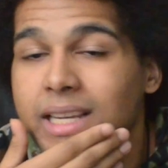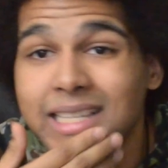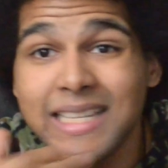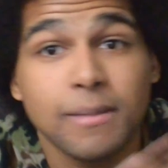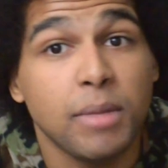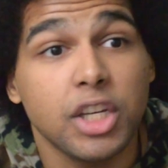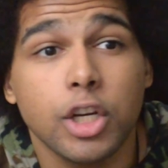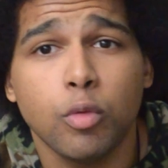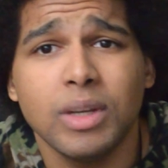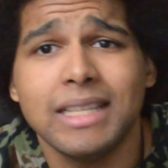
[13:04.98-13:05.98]
because his
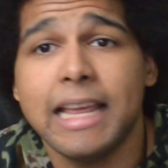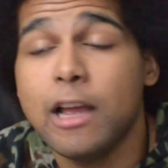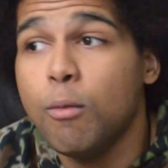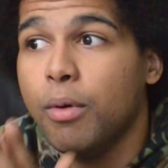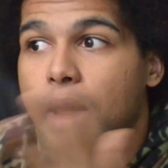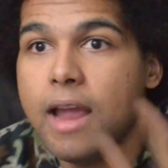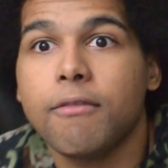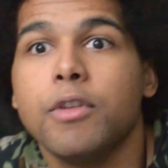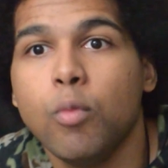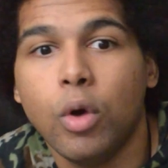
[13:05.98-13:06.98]
mission was to help
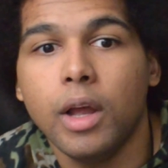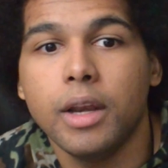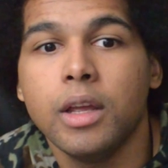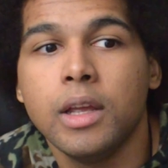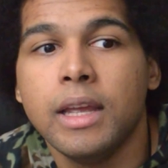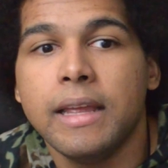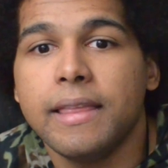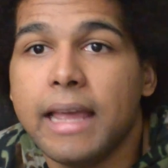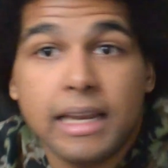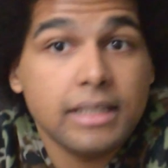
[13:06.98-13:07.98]
everyone
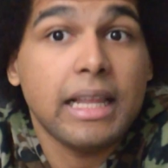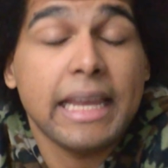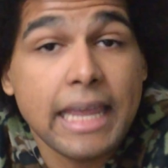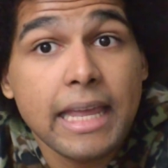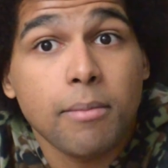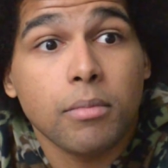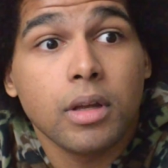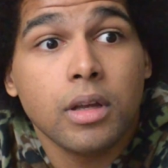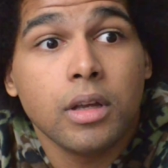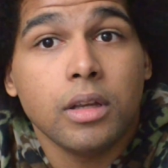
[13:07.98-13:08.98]
that is like him.
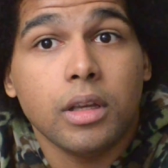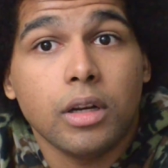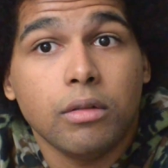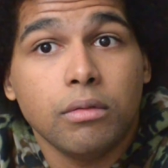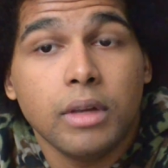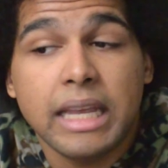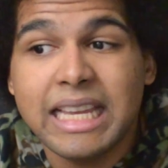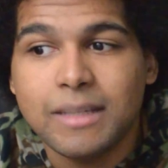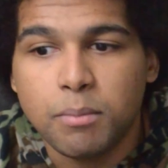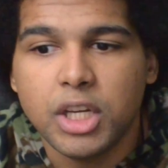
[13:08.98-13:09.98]
You know,
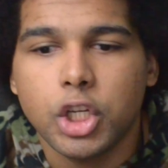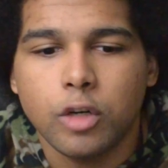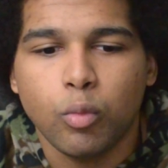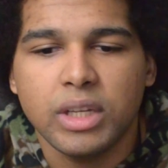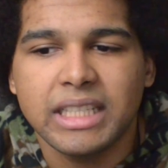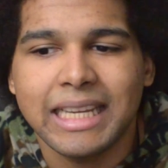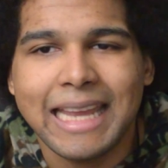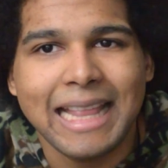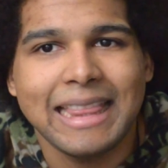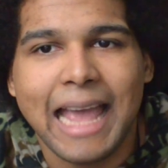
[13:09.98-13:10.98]
his mission was to
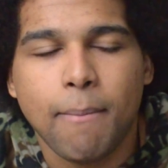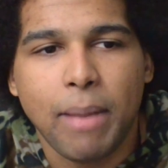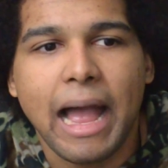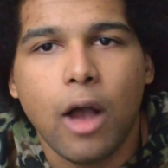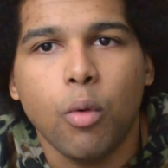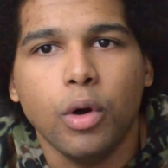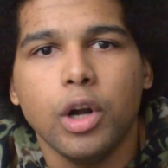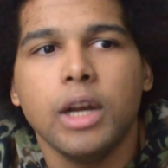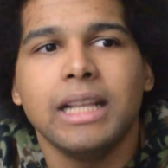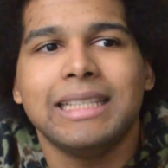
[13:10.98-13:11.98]
get that power,
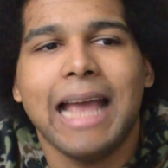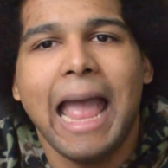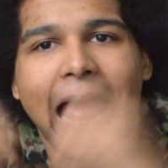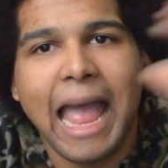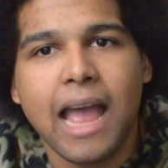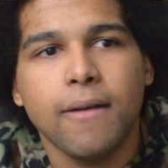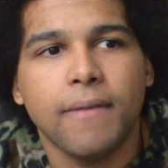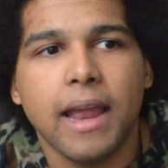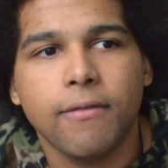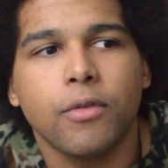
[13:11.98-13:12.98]
to have
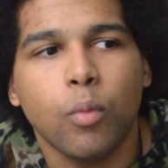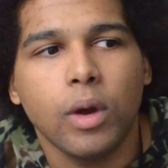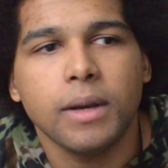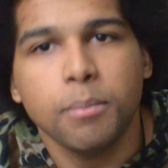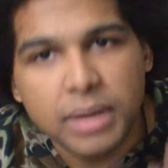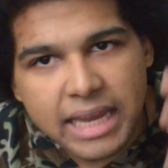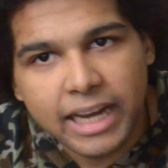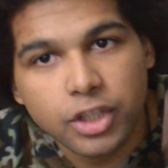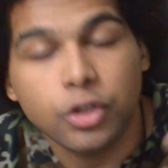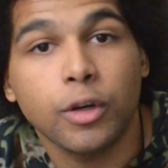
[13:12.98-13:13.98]
everyone be
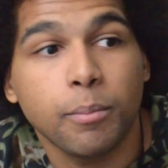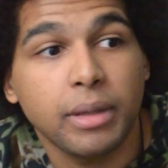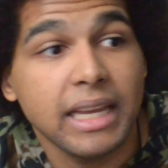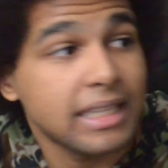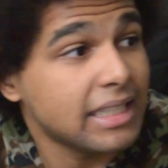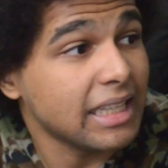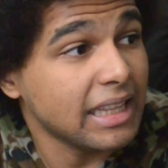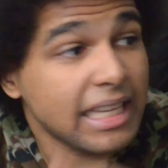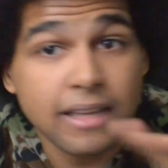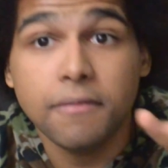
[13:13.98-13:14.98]
at a certain place, to
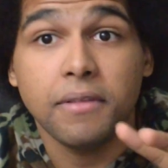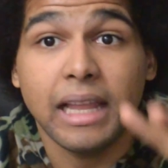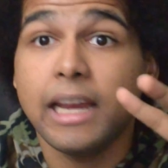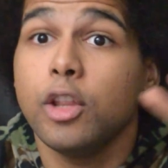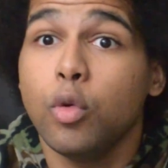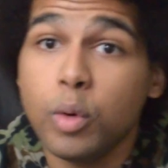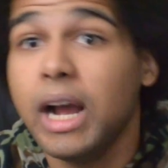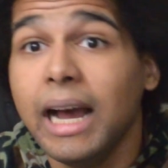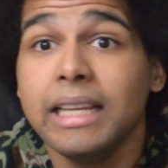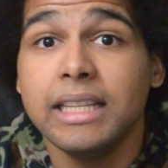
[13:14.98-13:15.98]
live like the
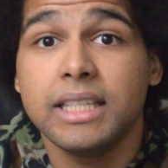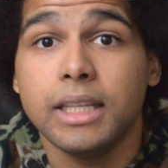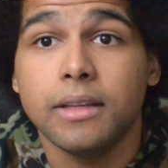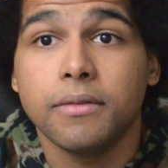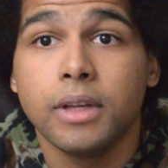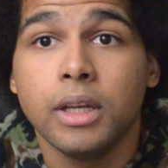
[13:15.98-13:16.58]
Wakandans live.